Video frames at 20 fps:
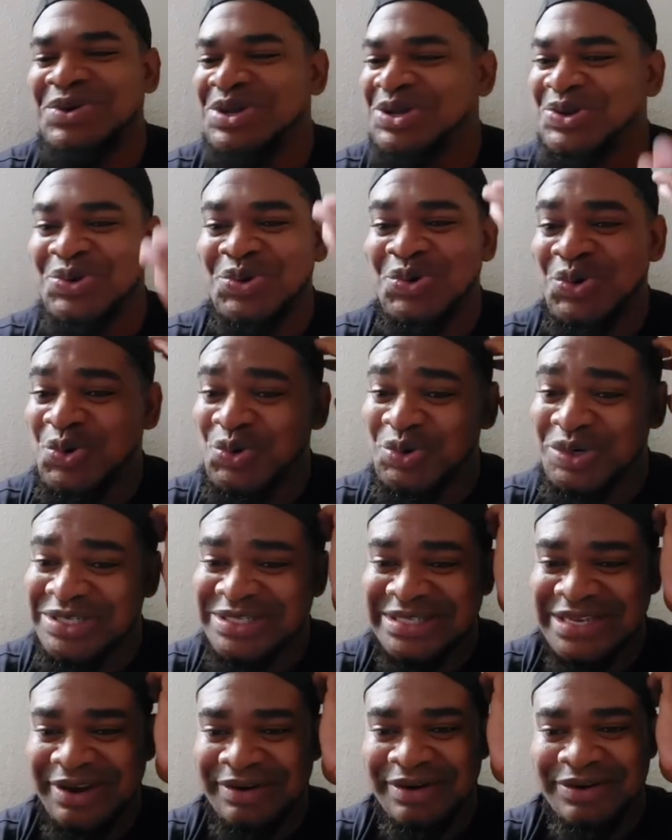we don't know who
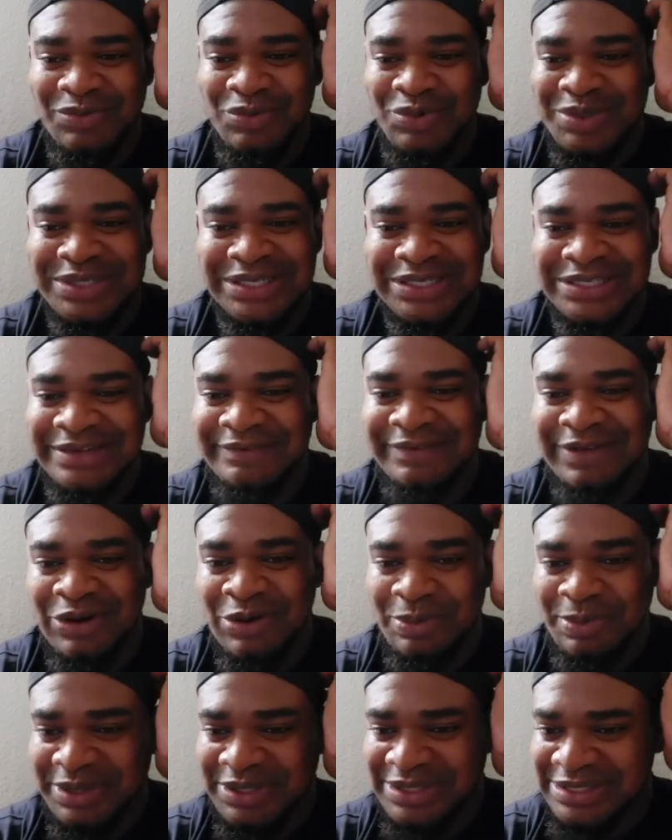this Skerrit hotel
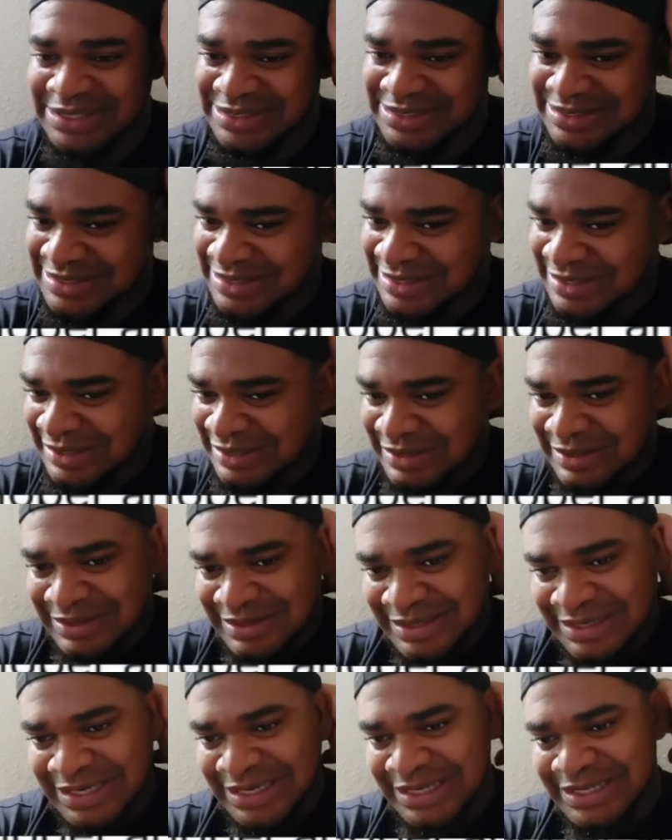developer is,
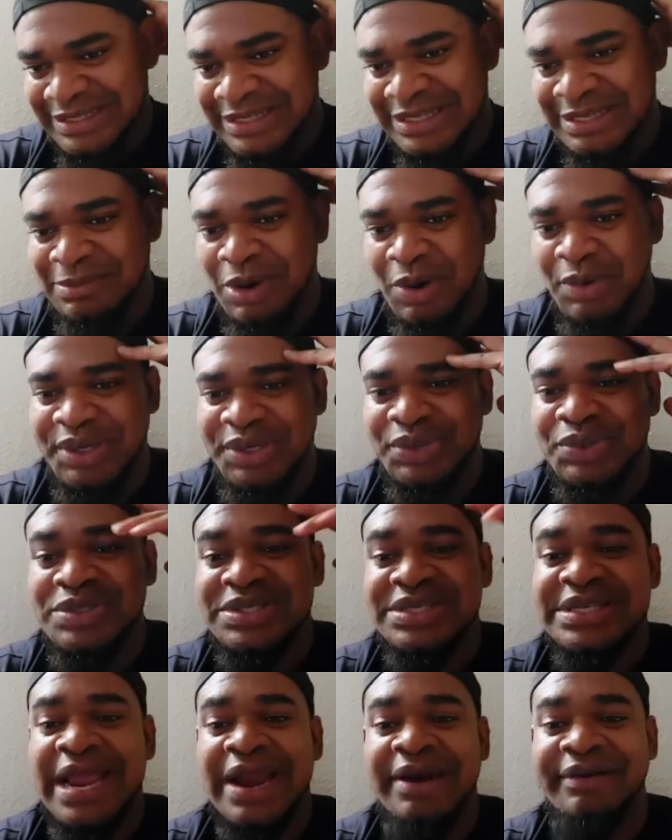anything, but we know
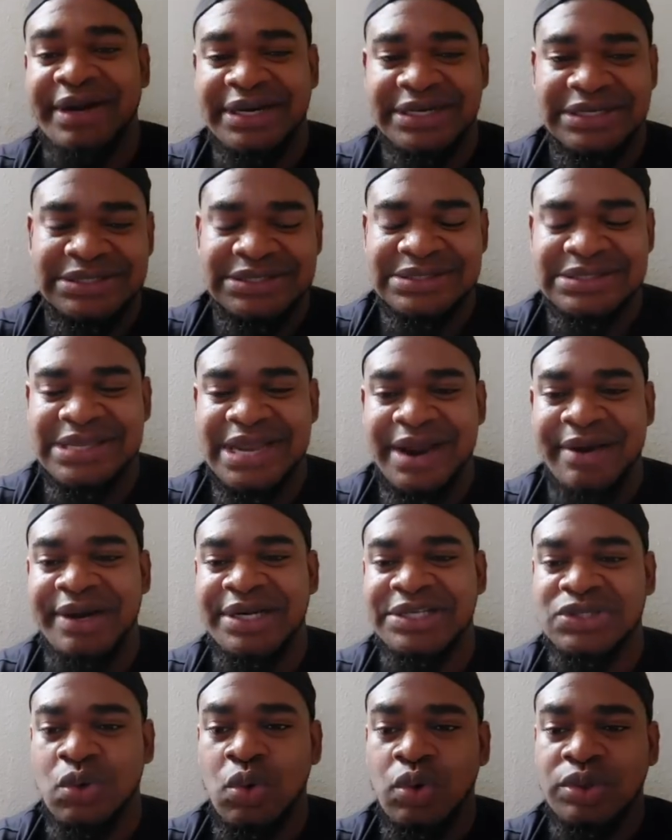Skerrit,
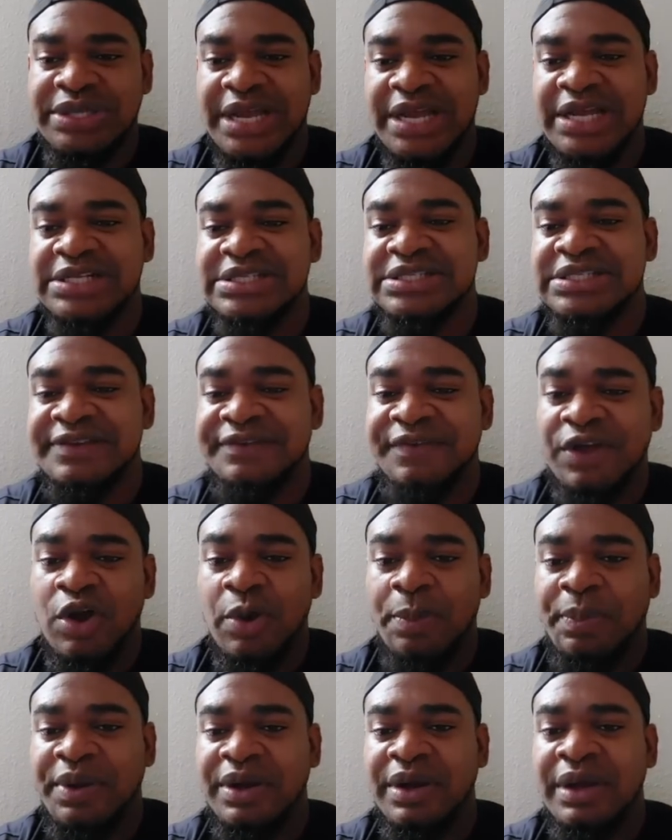Skerrit hotels
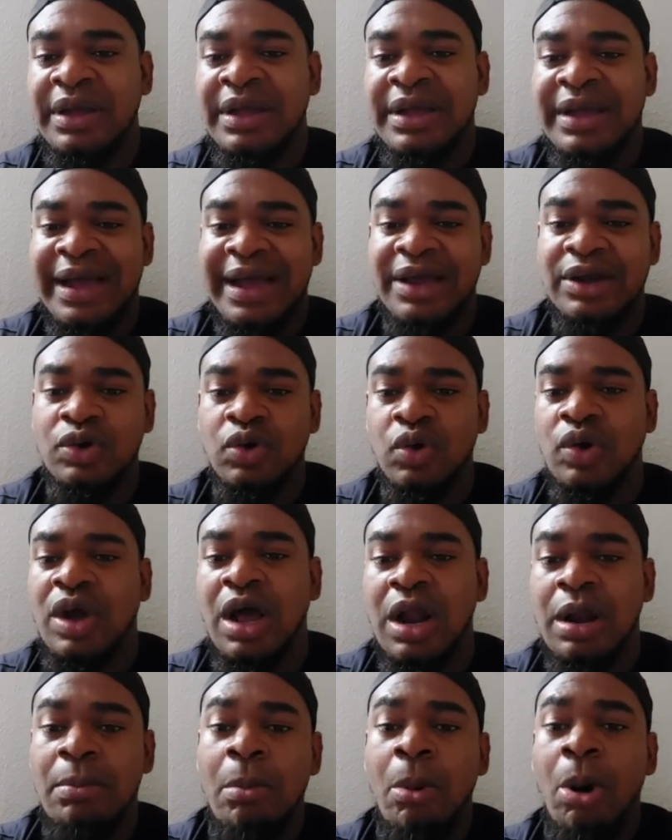developer, a
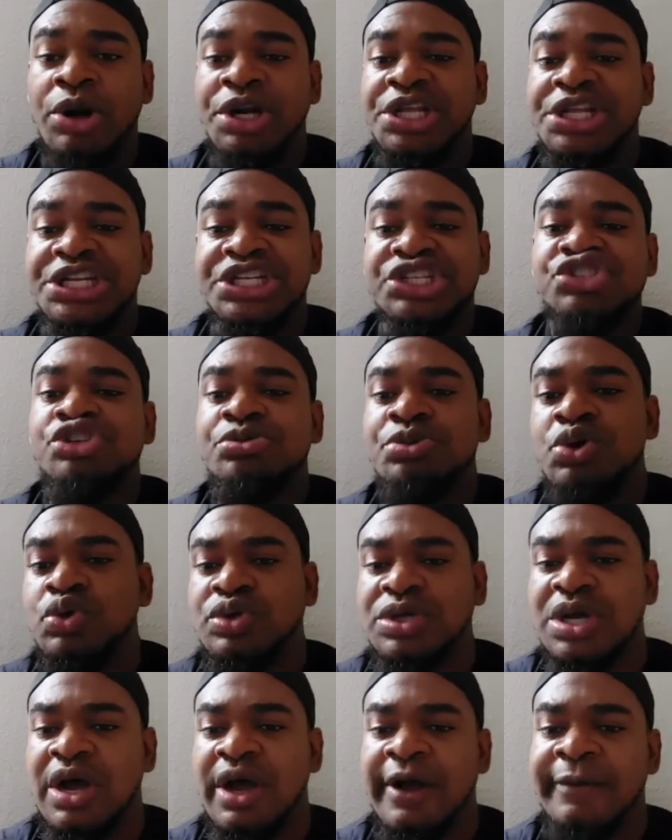local money
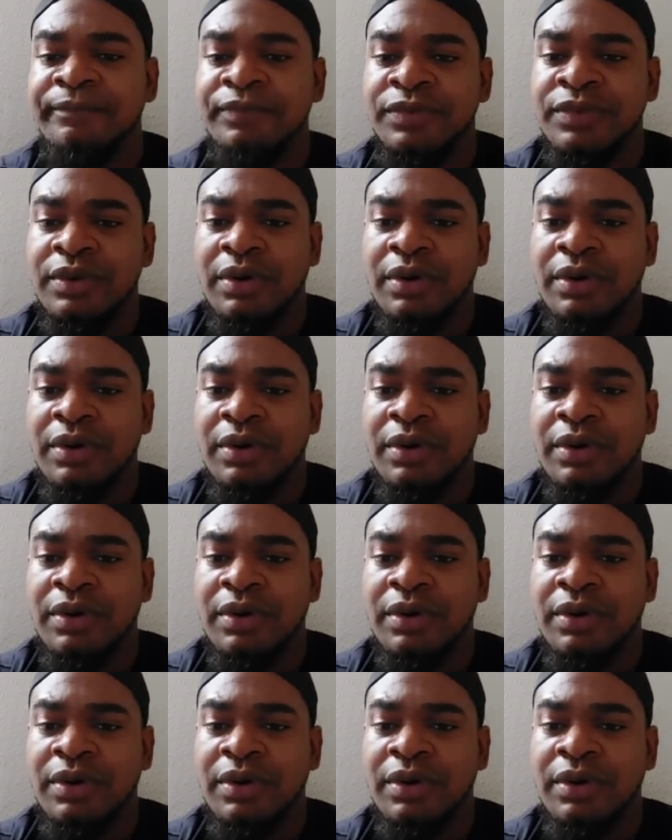distributor.